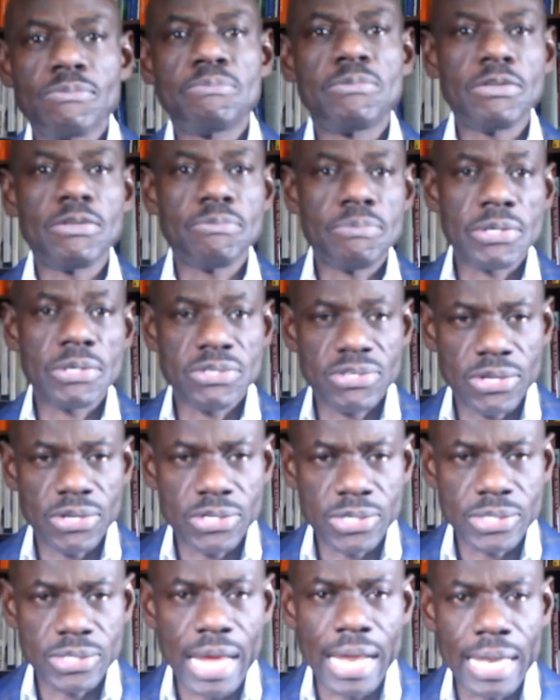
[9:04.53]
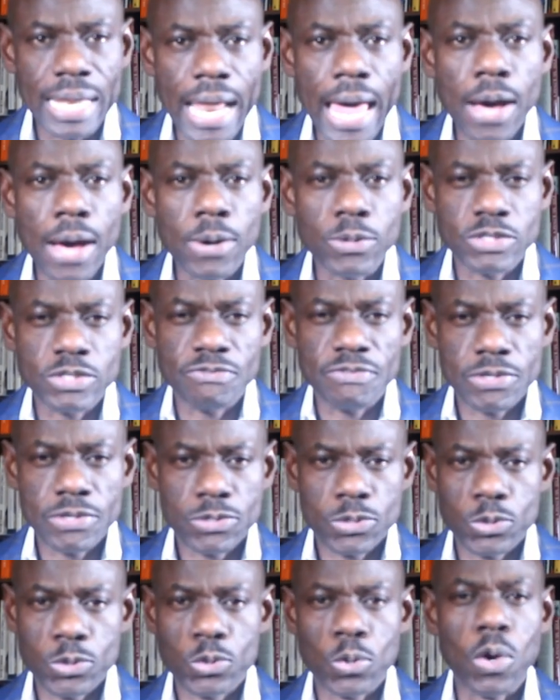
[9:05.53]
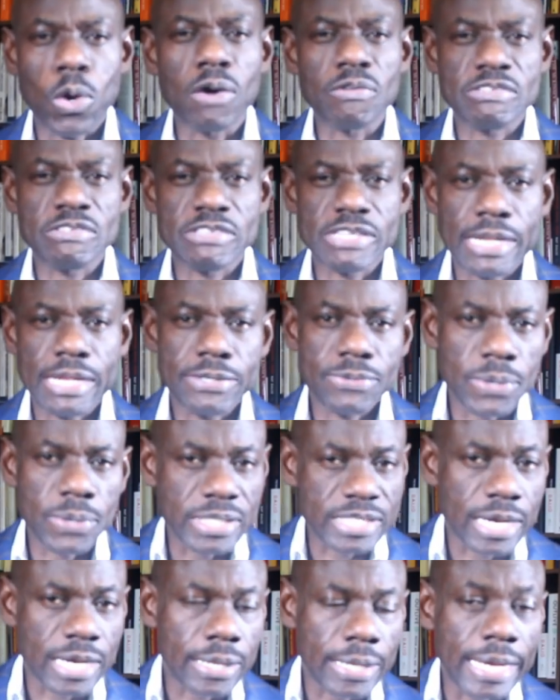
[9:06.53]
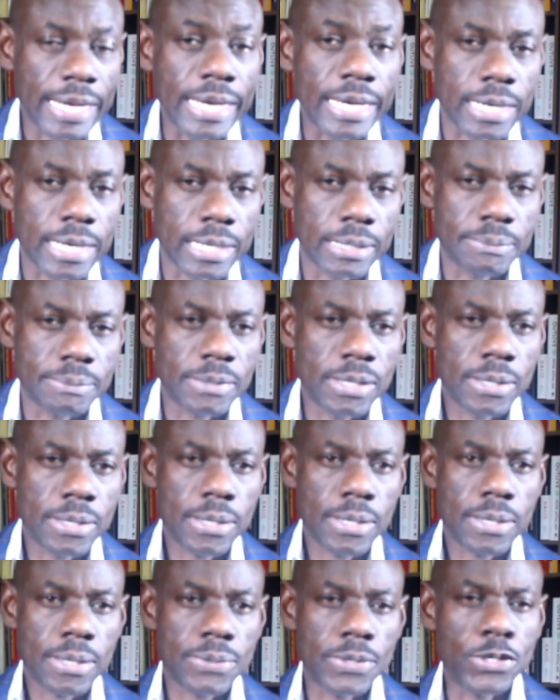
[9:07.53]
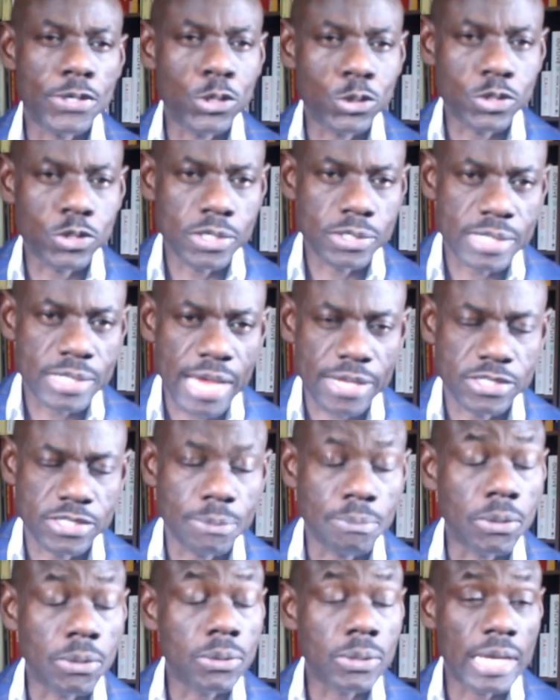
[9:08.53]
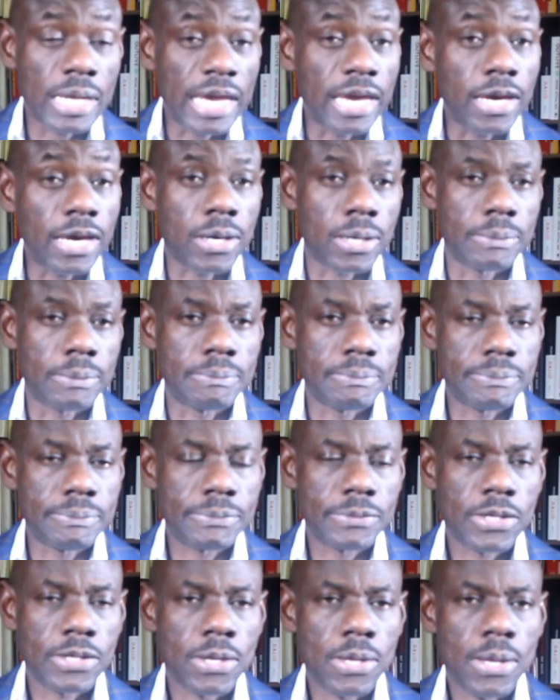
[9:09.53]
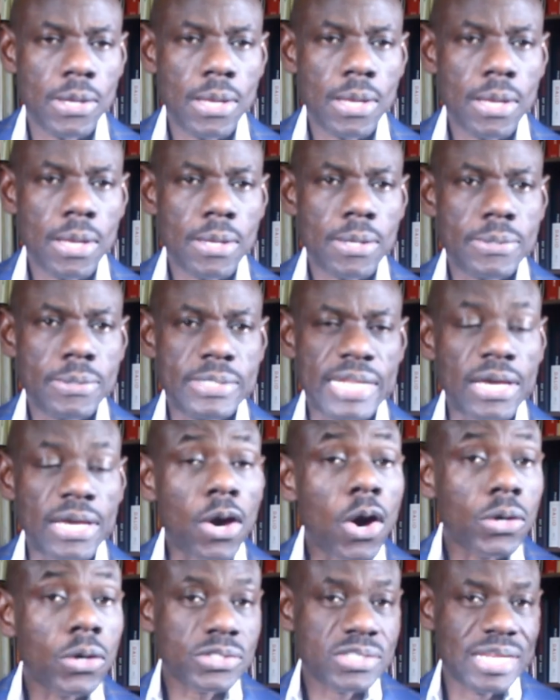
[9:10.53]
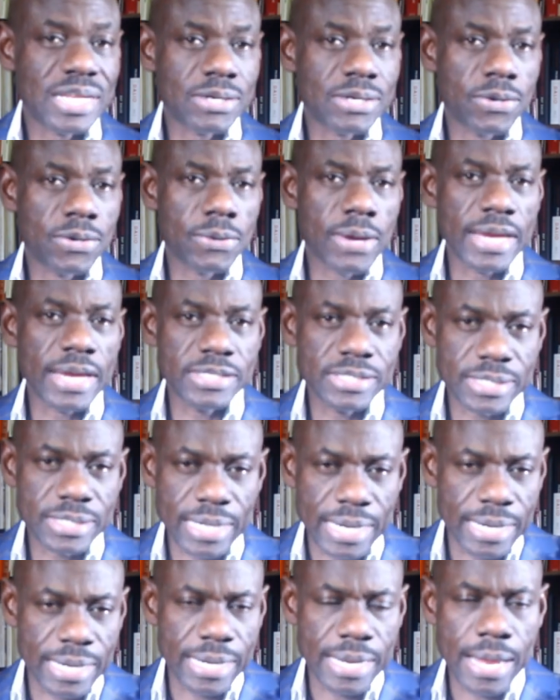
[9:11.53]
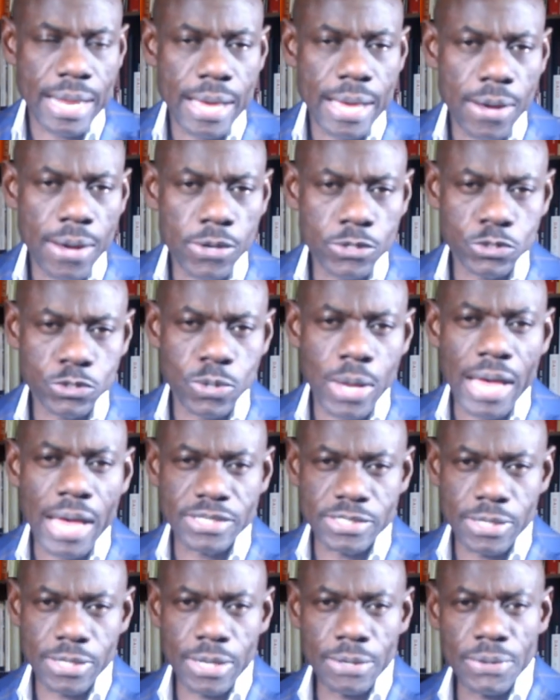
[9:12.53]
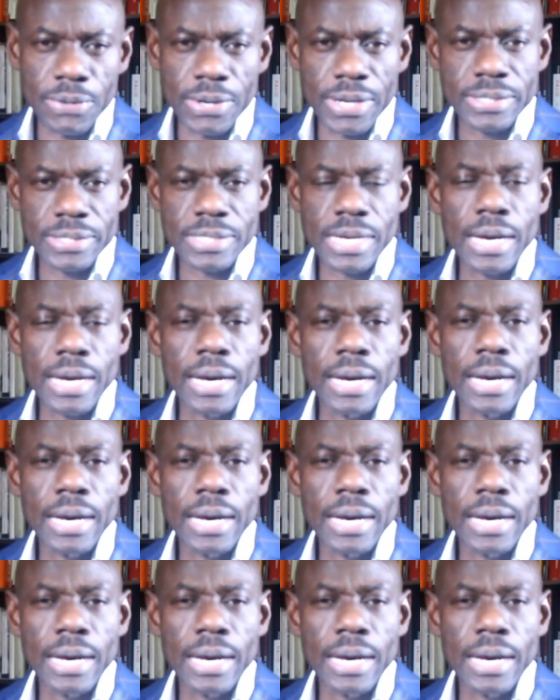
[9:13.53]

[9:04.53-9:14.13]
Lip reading: of depreciation allows investors to offset rental income, reducing taxable income. Then cost segregation can also accelerate